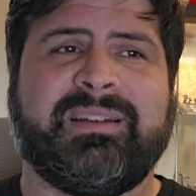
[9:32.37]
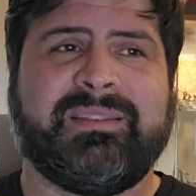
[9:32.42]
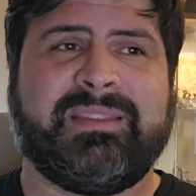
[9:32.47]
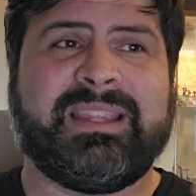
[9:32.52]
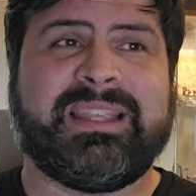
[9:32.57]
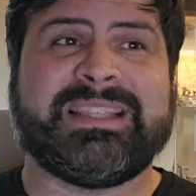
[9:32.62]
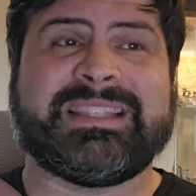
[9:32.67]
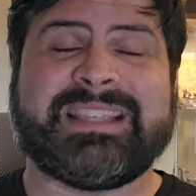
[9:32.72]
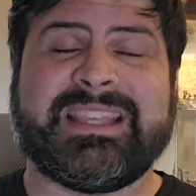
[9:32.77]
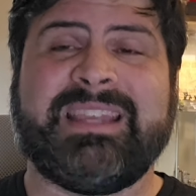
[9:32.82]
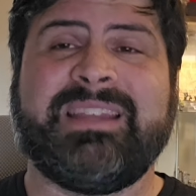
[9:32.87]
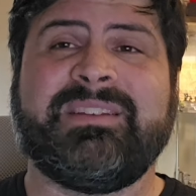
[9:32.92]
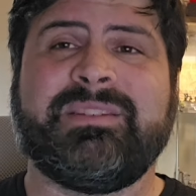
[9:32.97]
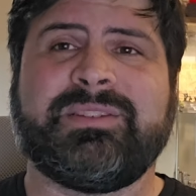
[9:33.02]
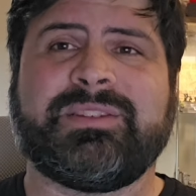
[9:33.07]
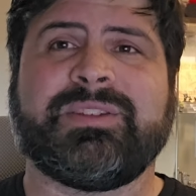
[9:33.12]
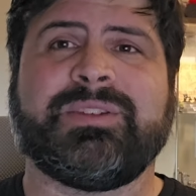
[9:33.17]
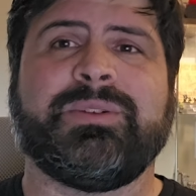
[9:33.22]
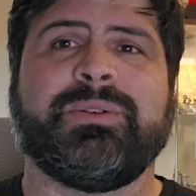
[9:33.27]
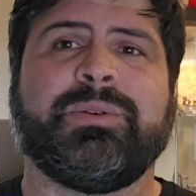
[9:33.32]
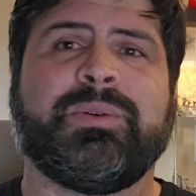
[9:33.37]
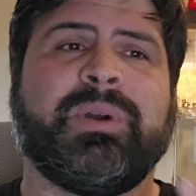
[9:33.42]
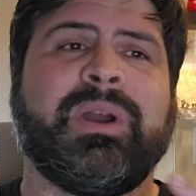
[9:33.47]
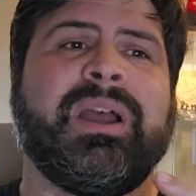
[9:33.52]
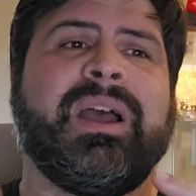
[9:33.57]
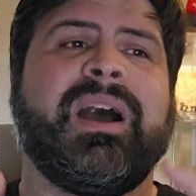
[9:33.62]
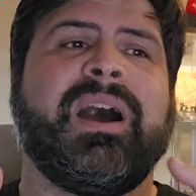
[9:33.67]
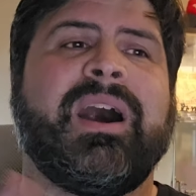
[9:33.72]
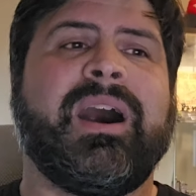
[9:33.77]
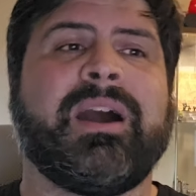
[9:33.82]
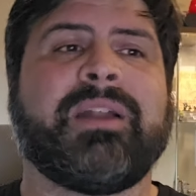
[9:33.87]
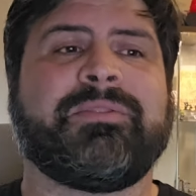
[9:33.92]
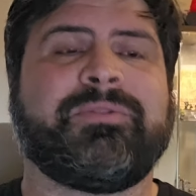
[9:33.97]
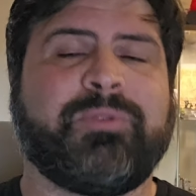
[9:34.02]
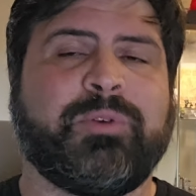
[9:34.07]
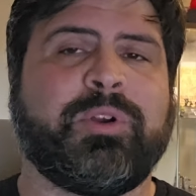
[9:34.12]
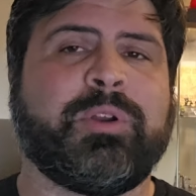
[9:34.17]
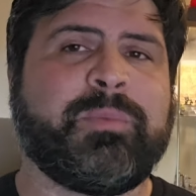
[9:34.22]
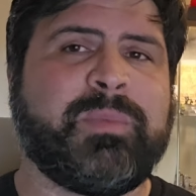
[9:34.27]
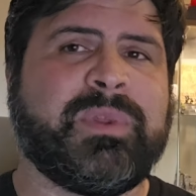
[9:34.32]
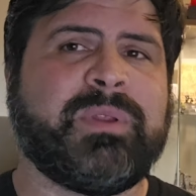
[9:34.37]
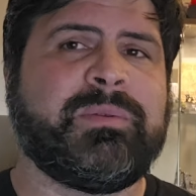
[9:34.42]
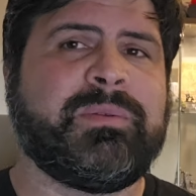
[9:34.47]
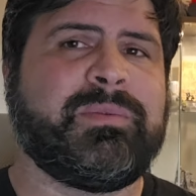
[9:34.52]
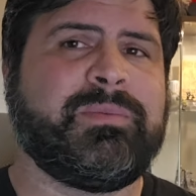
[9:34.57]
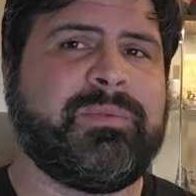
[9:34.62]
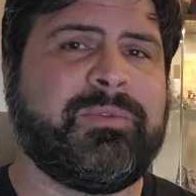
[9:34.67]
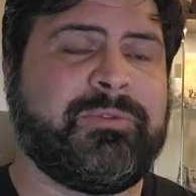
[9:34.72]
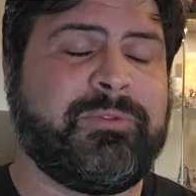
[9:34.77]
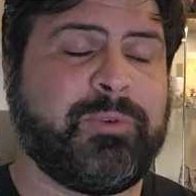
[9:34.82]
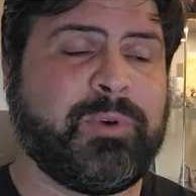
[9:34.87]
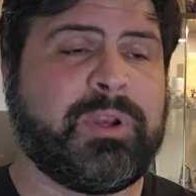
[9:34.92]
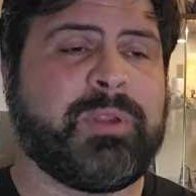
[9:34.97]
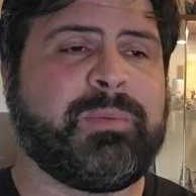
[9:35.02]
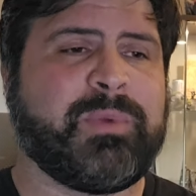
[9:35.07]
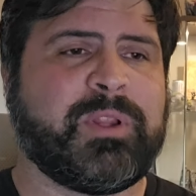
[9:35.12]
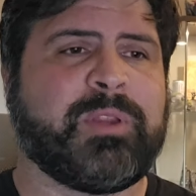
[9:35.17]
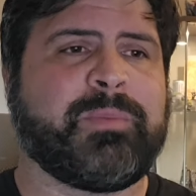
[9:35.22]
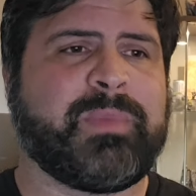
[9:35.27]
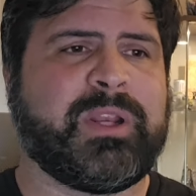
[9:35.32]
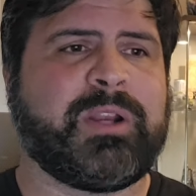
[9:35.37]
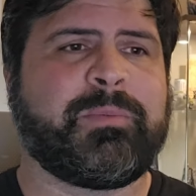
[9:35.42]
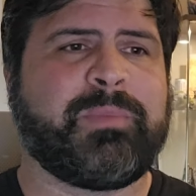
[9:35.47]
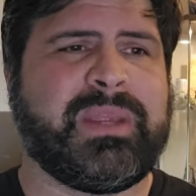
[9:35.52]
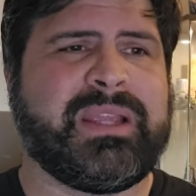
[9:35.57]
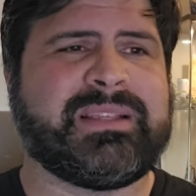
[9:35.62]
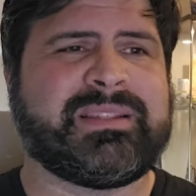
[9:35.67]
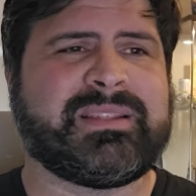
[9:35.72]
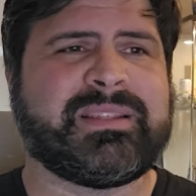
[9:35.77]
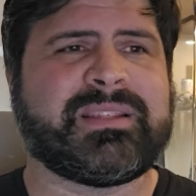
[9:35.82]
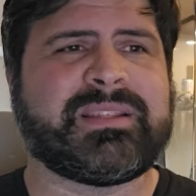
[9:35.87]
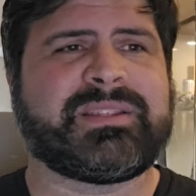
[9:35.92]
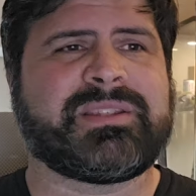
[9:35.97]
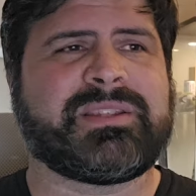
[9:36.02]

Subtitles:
these into on 40mm bases.